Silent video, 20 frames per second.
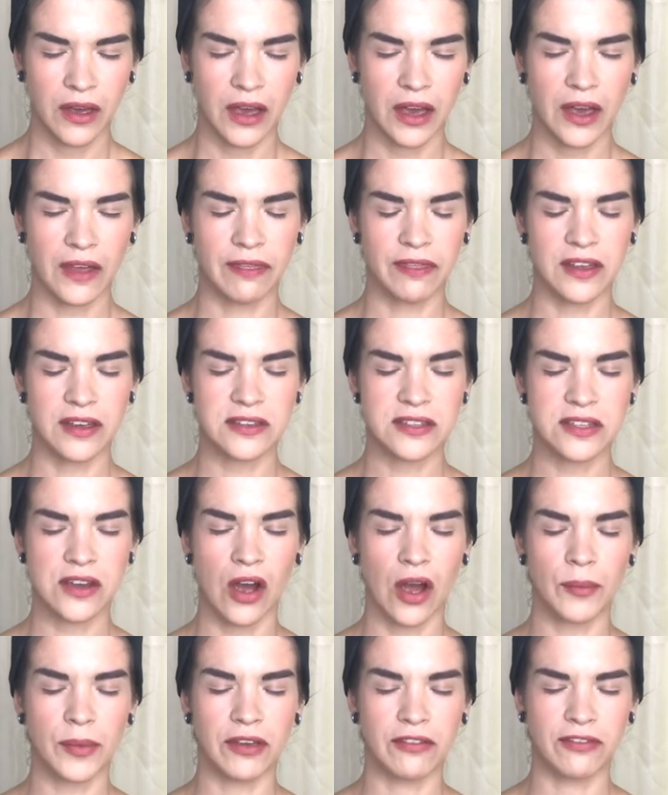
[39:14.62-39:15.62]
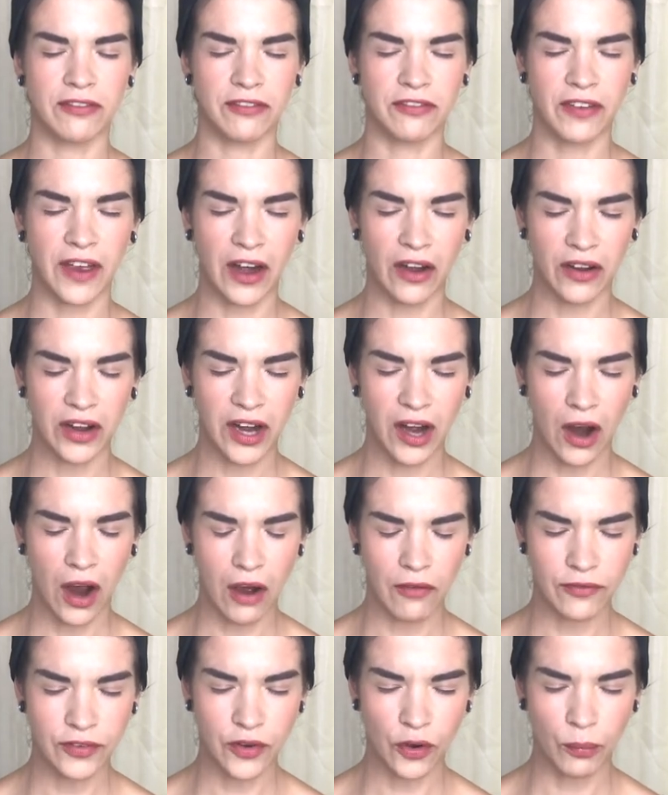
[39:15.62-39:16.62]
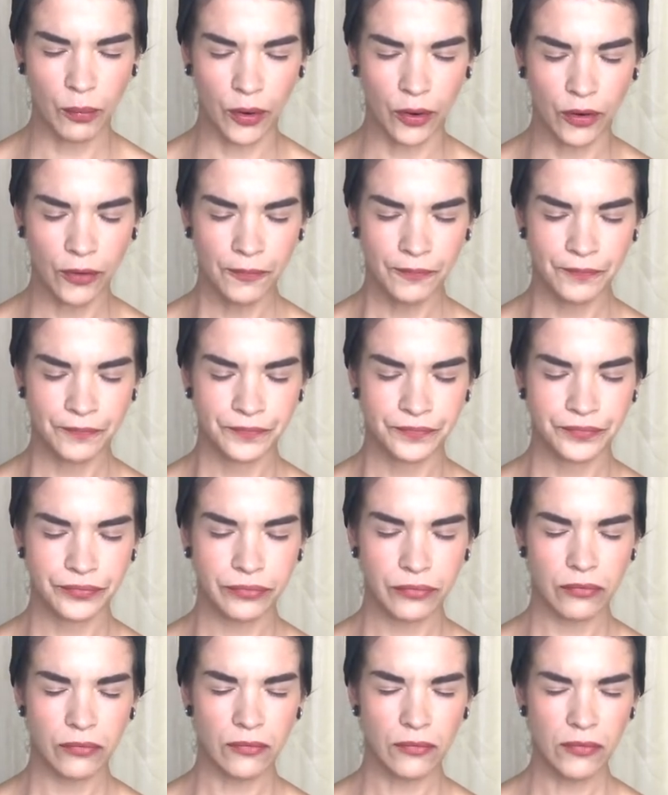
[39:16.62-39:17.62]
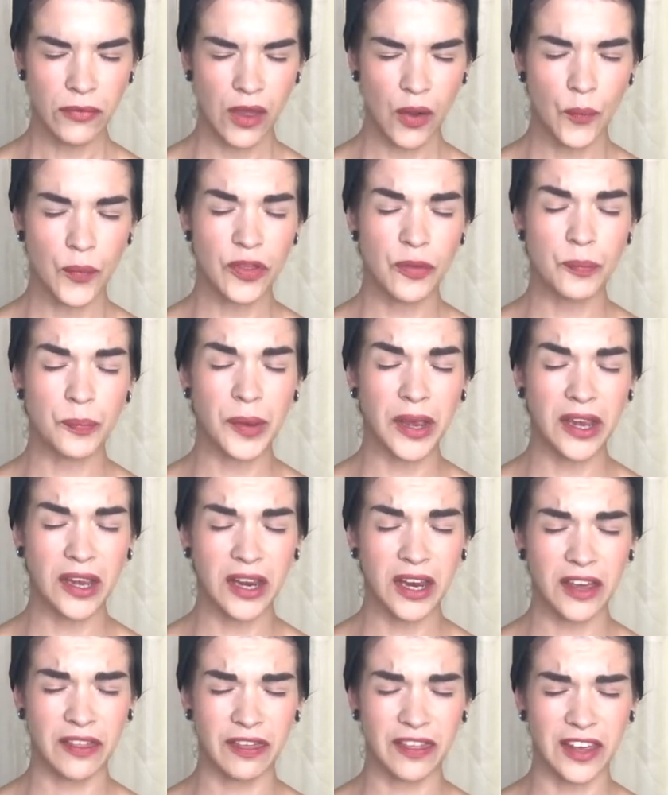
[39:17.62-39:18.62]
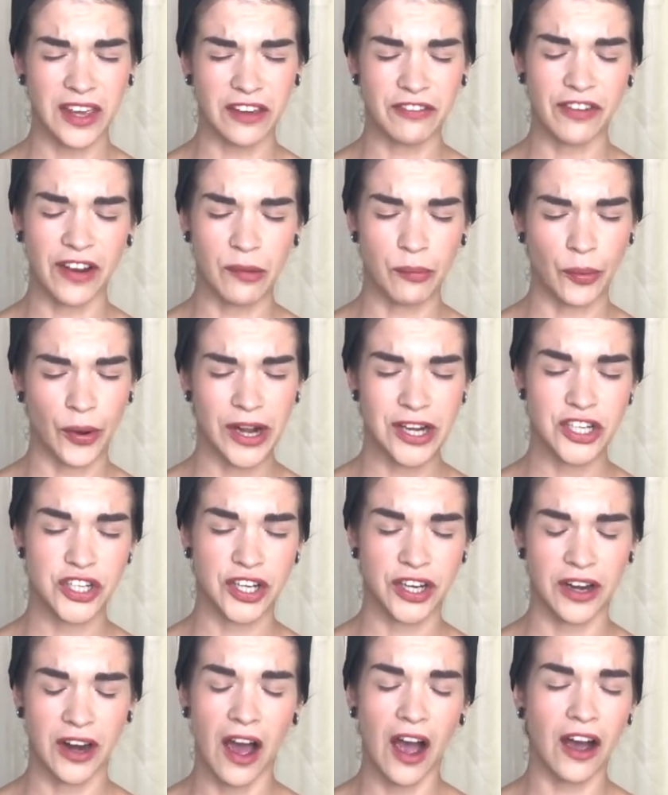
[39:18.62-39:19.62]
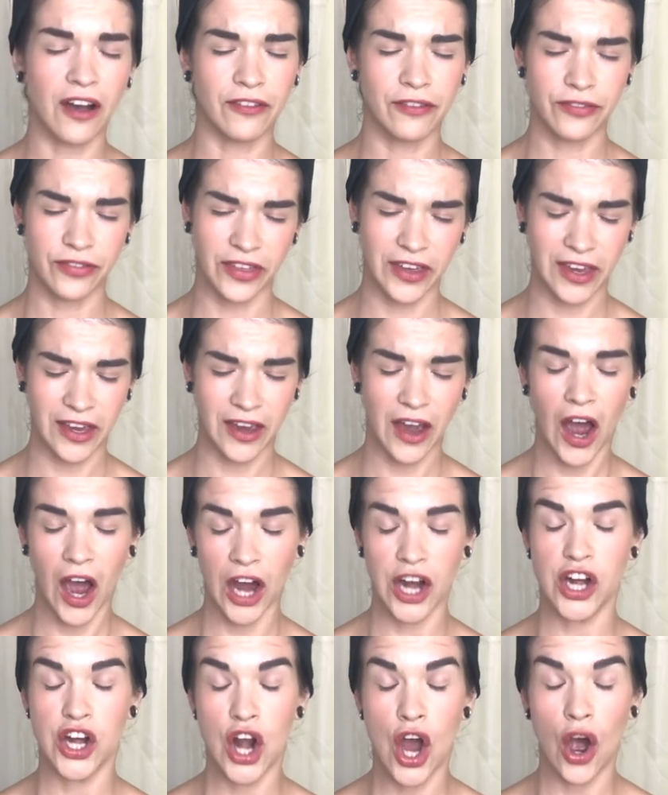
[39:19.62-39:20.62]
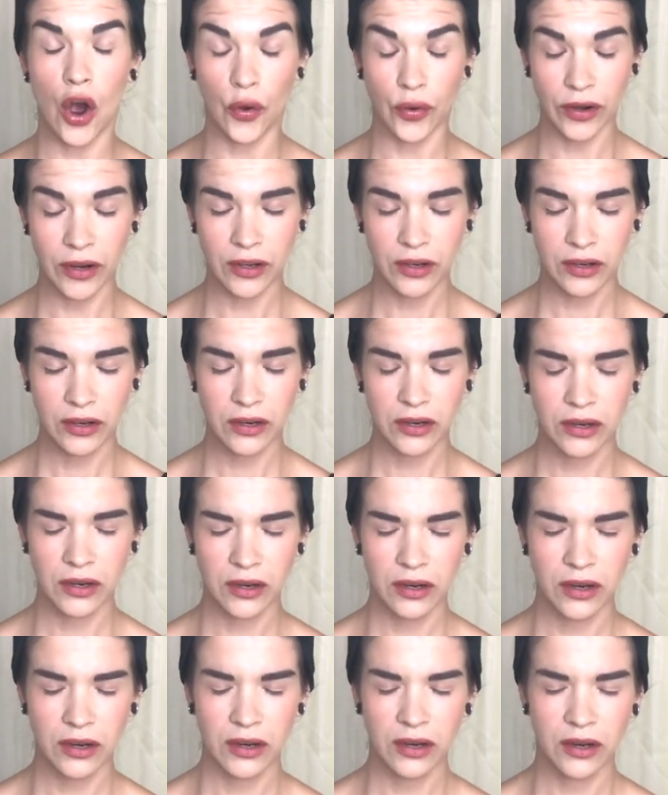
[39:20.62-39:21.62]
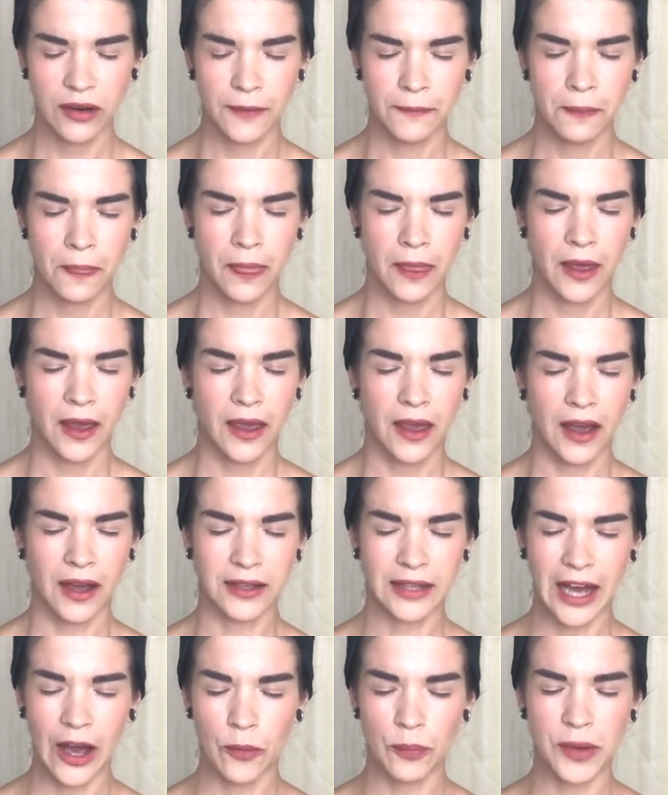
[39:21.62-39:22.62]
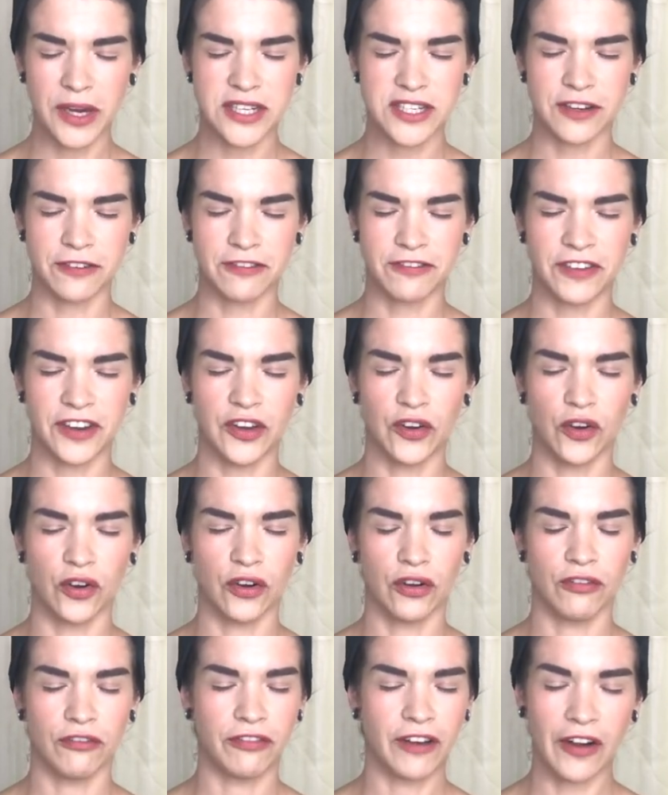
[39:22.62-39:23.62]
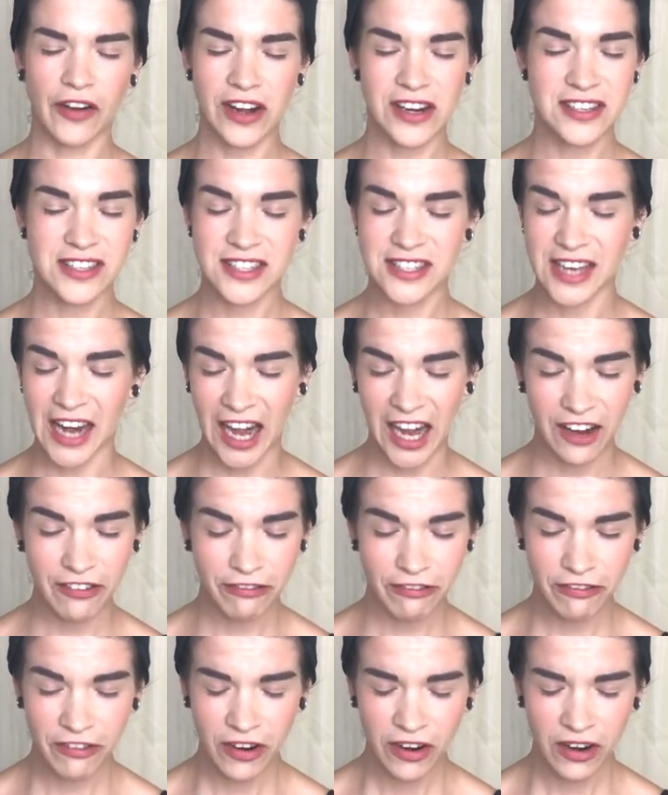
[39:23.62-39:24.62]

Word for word: And this got me very comfortable with being in the vibration of the unknown. Allowed me to feel very safe